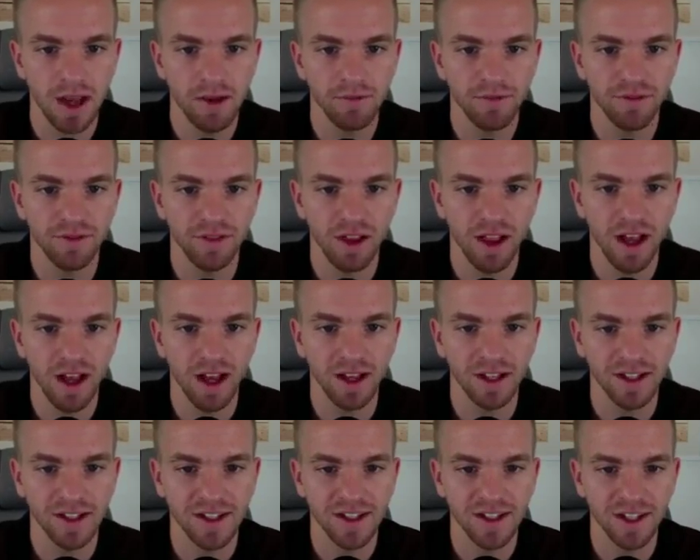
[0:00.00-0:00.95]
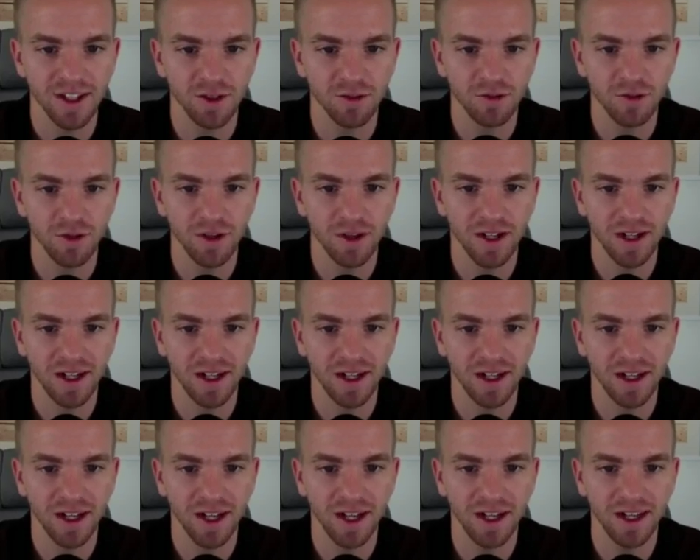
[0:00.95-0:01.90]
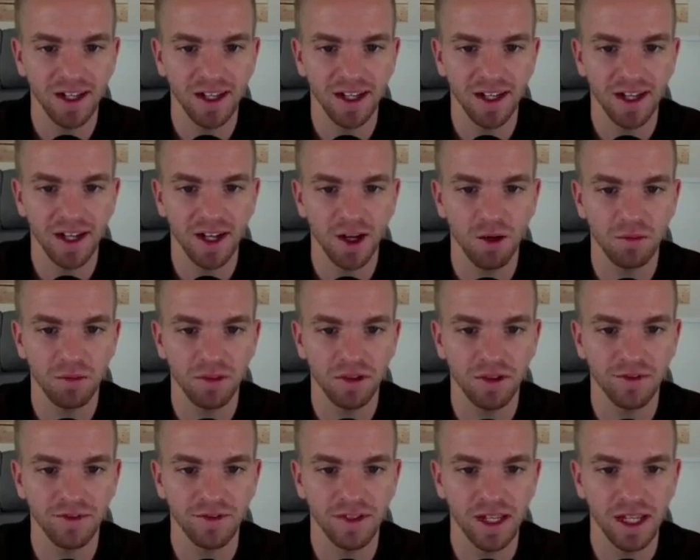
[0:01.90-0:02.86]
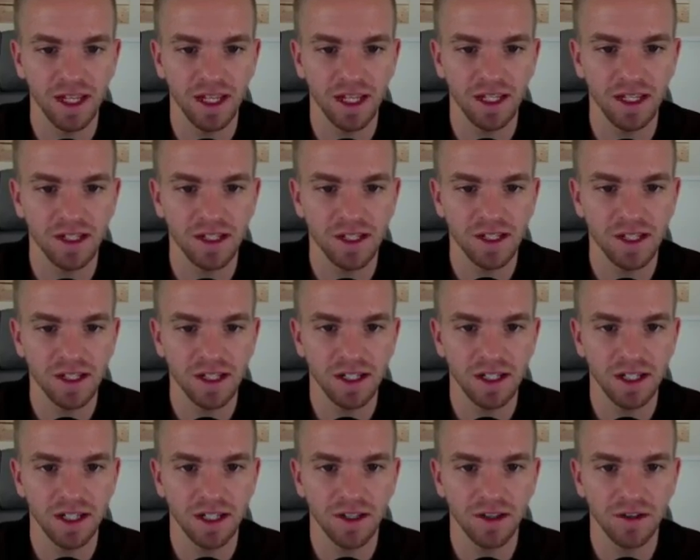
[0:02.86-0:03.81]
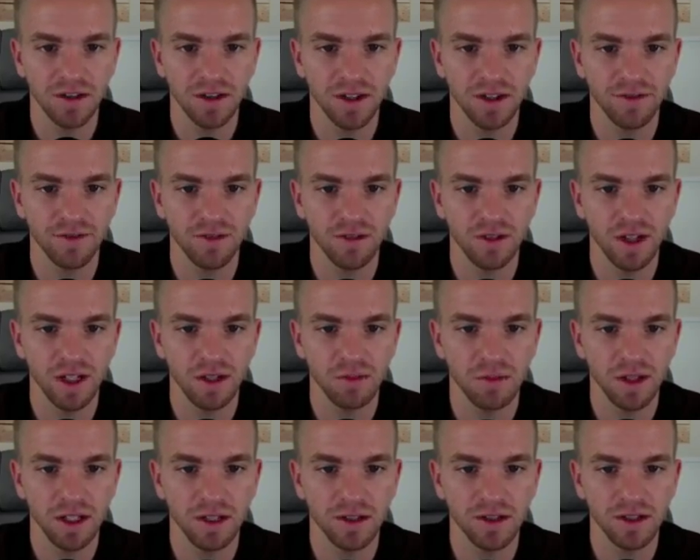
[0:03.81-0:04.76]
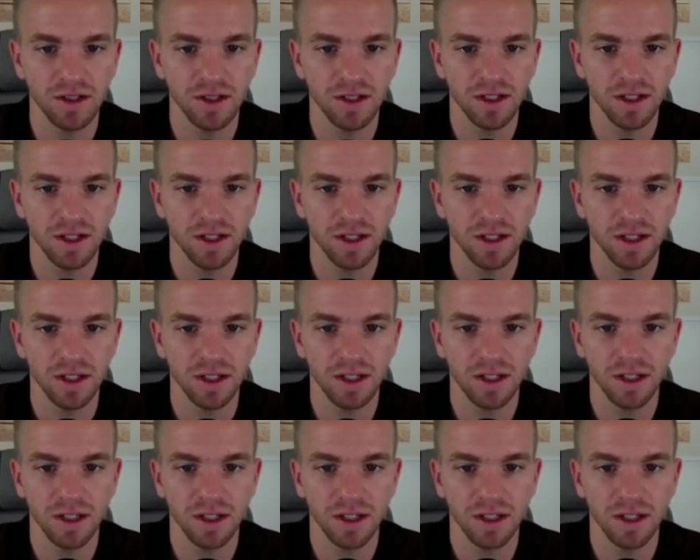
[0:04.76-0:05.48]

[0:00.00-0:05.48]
flies. Good morning. I need a couple of days to get 3 to 4 emails done.